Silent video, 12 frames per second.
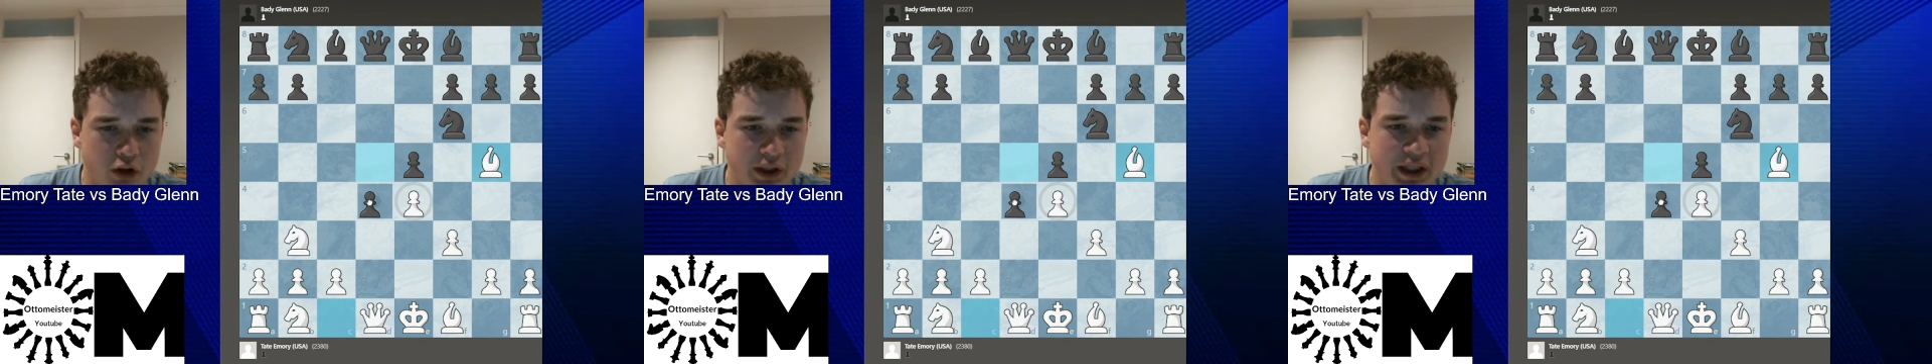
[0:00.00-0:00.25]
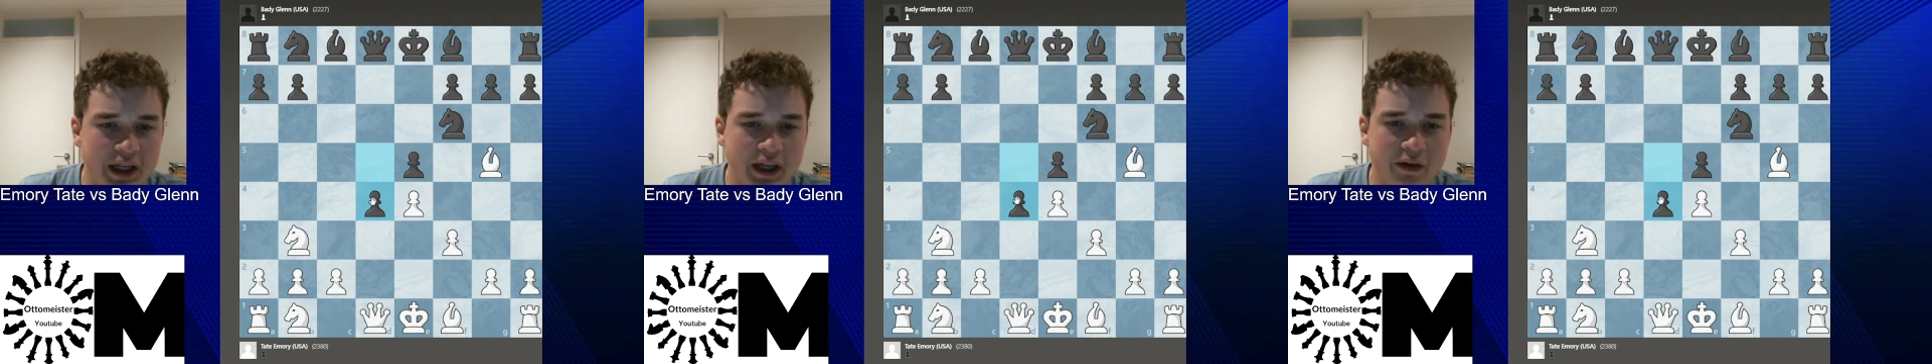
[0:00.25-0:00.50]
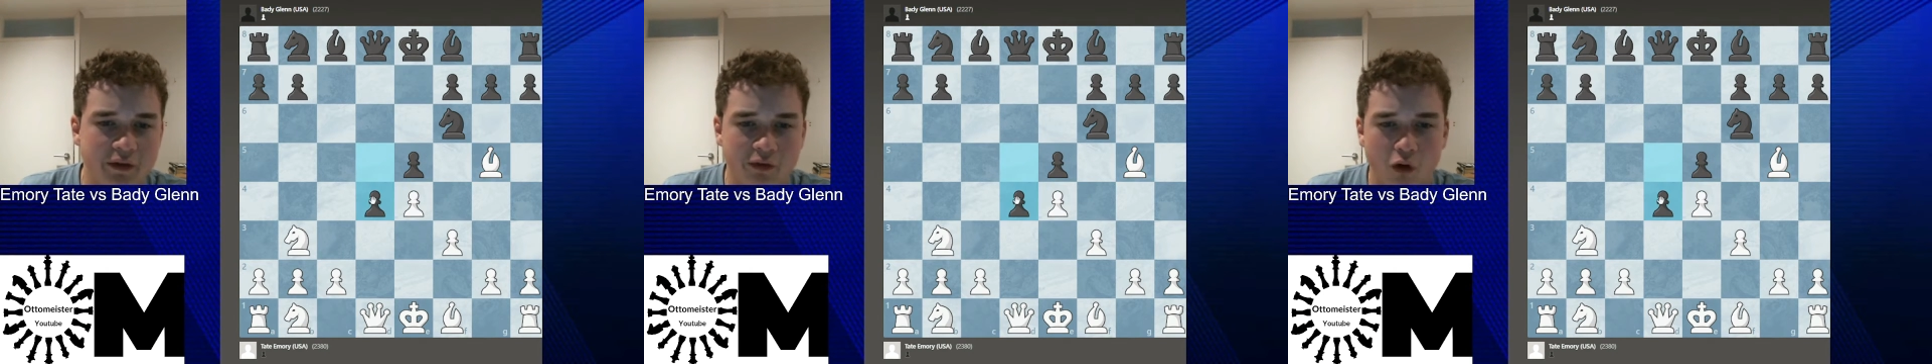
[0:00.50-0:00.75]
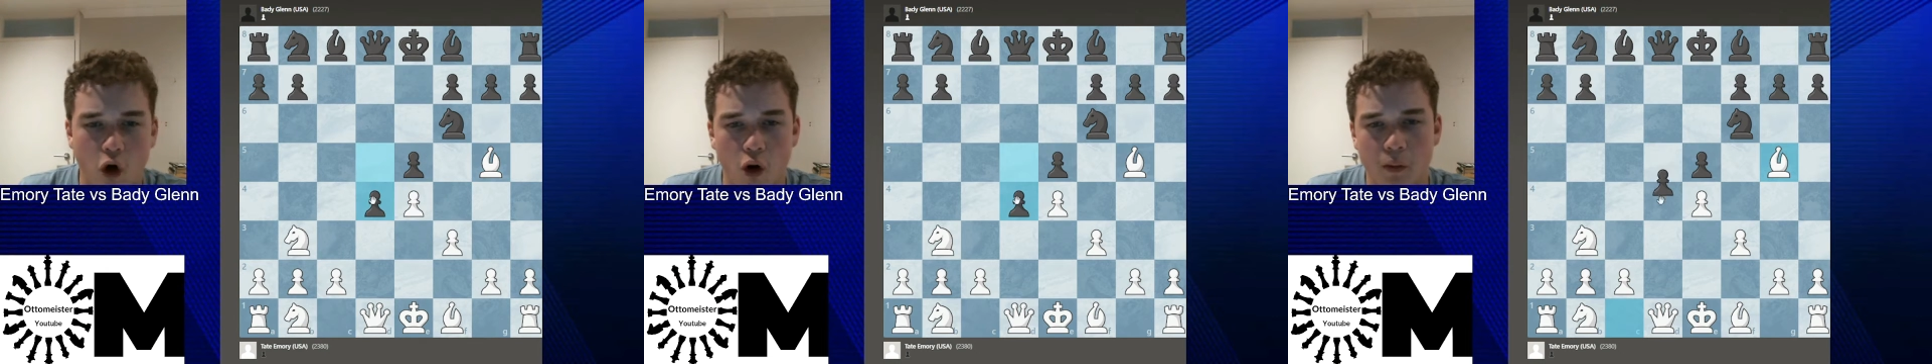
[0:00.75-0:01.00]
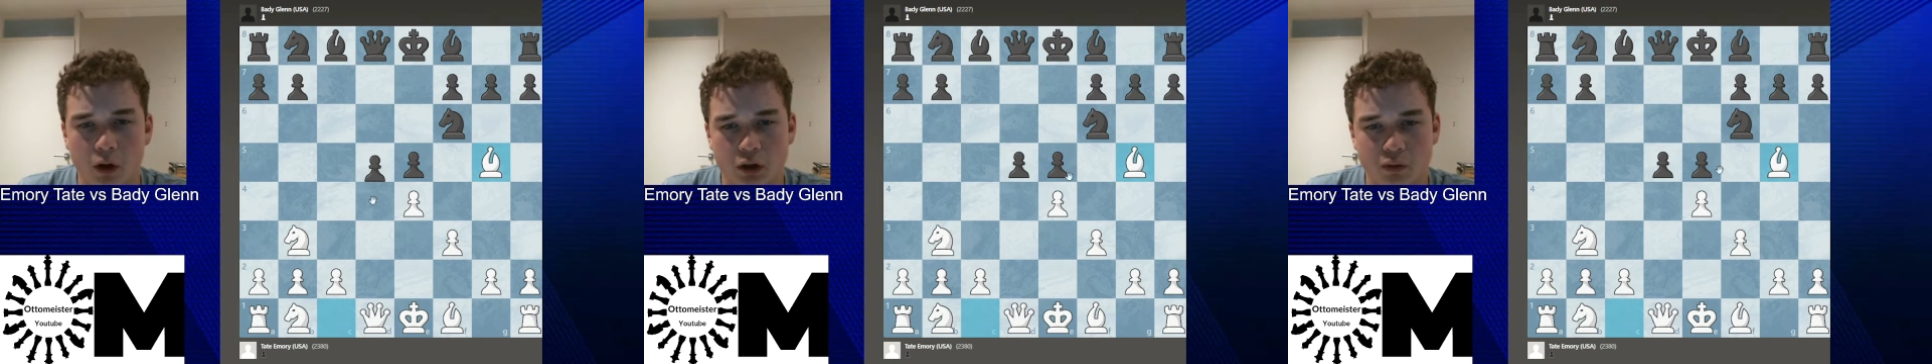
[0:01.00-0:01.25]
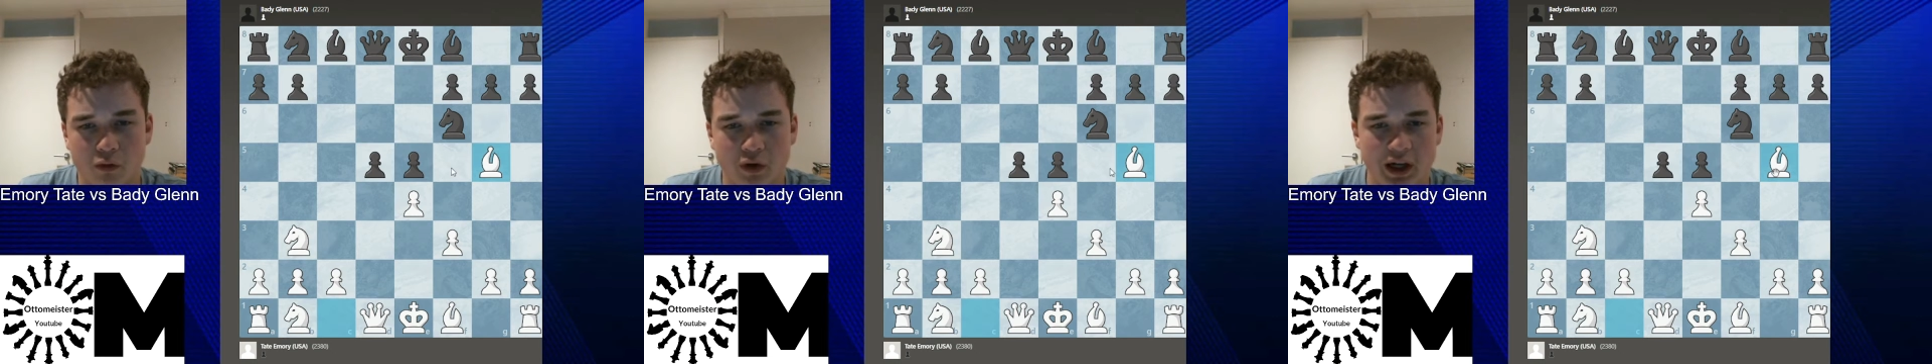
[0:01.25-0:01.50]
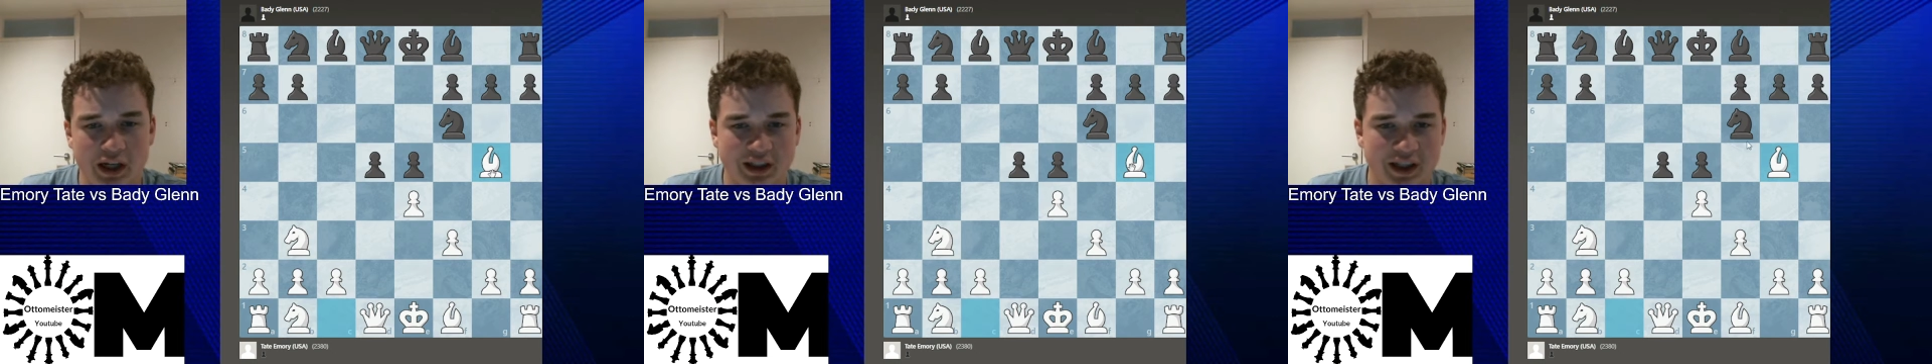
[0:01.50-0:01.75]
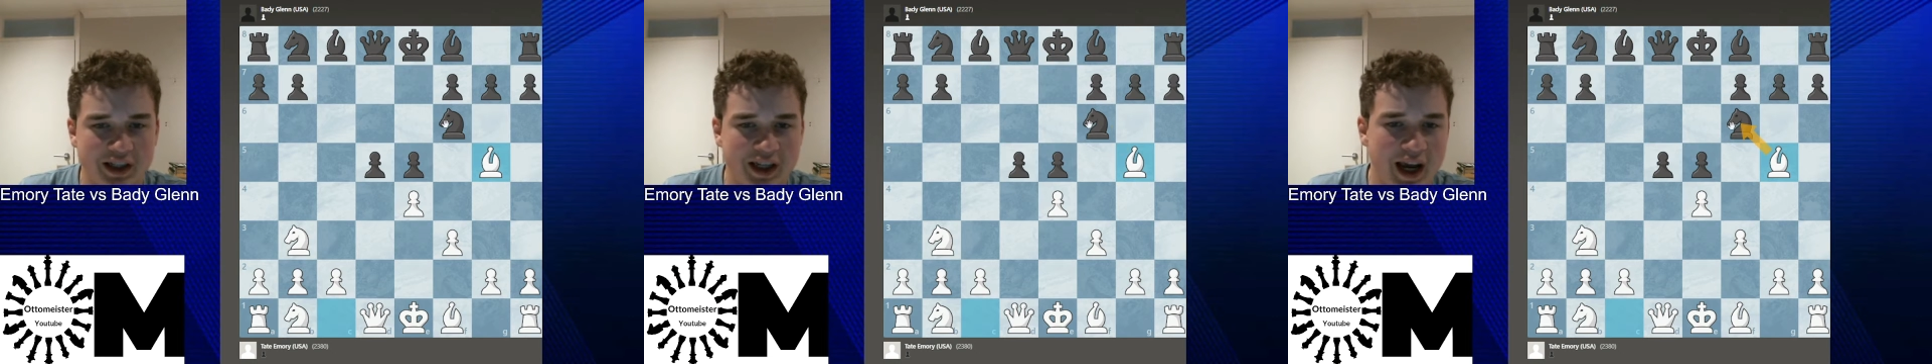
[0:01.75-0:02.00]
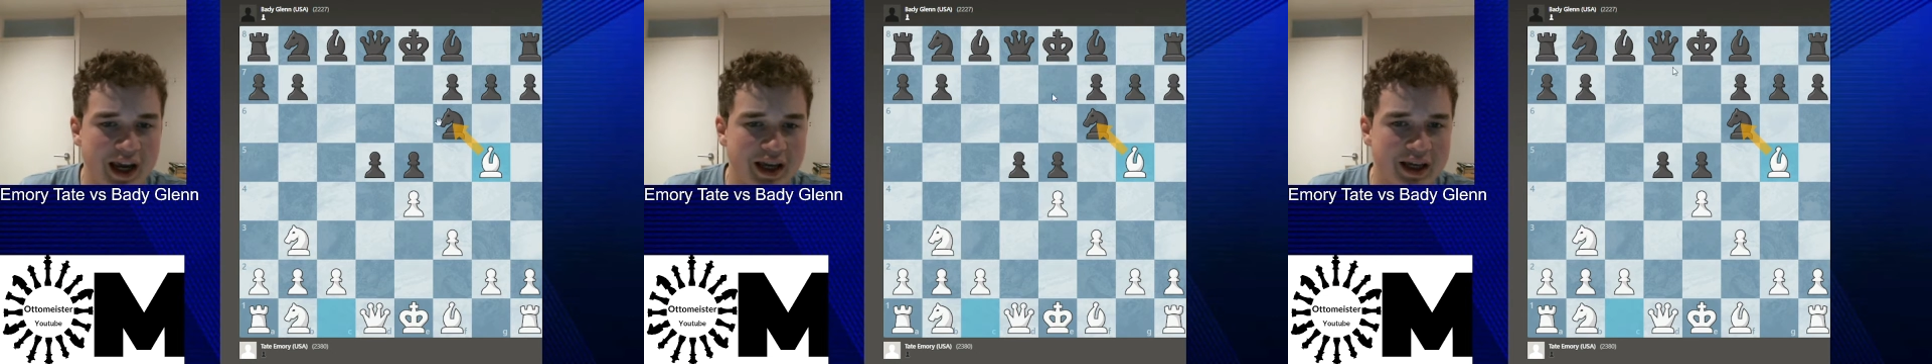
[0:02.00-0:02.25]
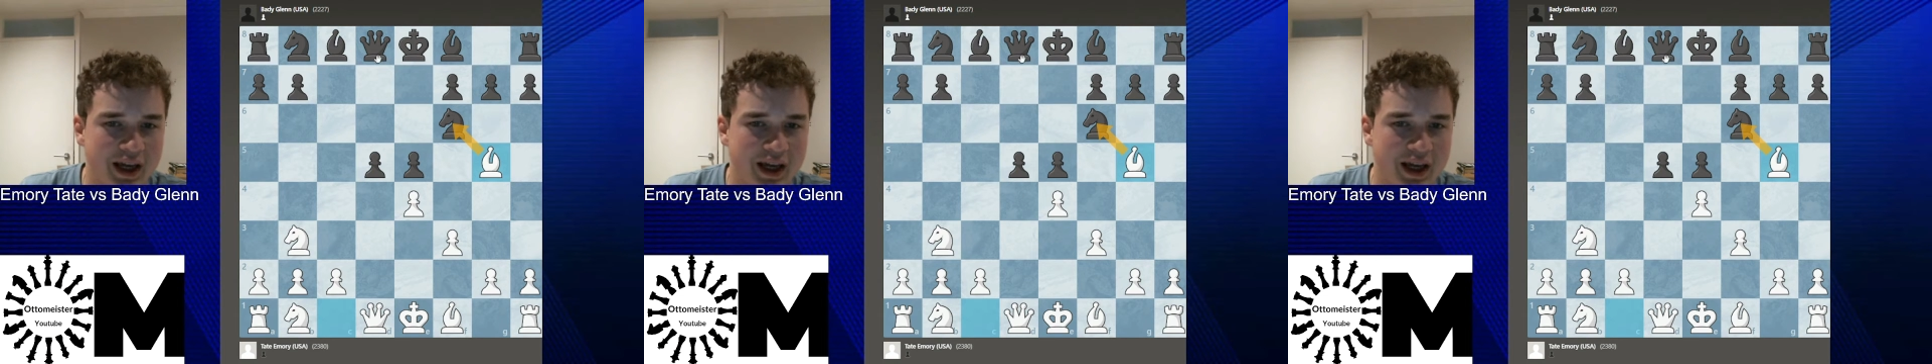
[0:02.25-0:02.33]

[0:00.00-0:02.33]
d4 because we're threatening to take,